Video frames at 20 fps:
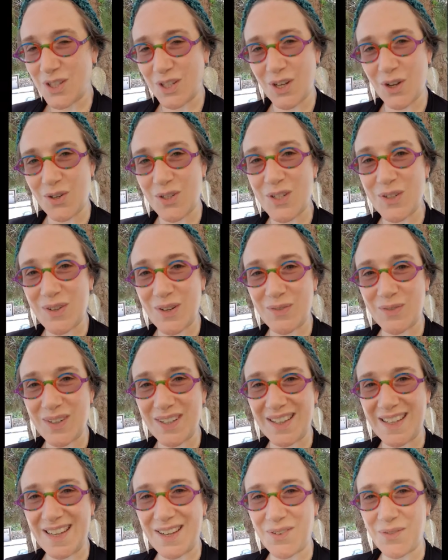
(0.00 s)
to go to and
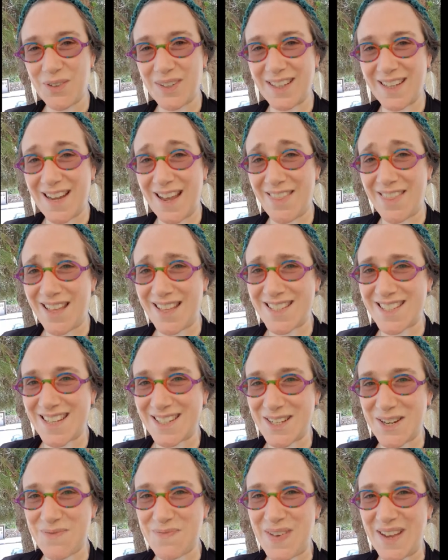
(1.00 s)
really get that
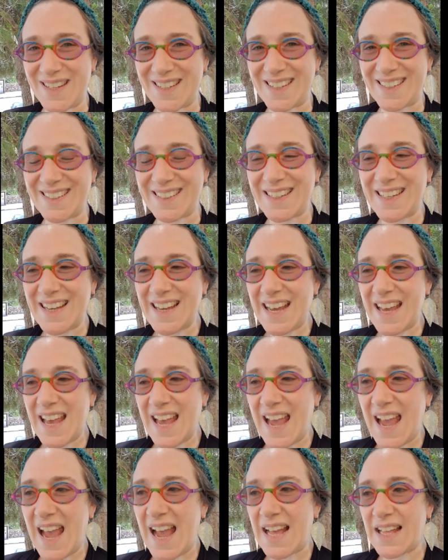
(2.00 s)
second opinion.
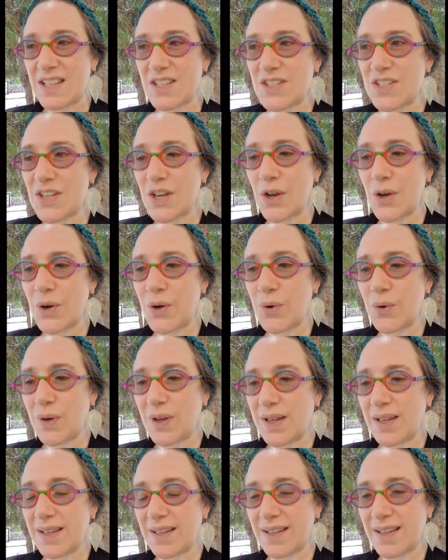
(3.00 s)
And
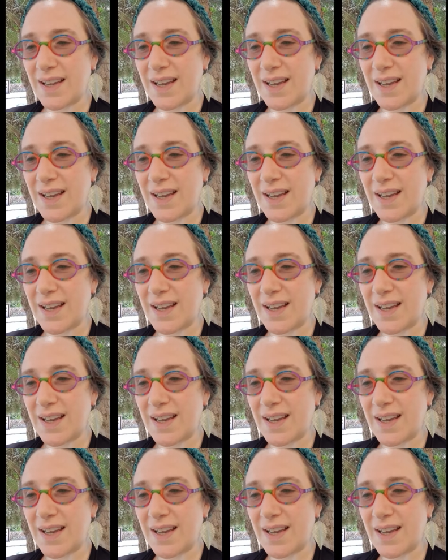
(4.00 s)
so,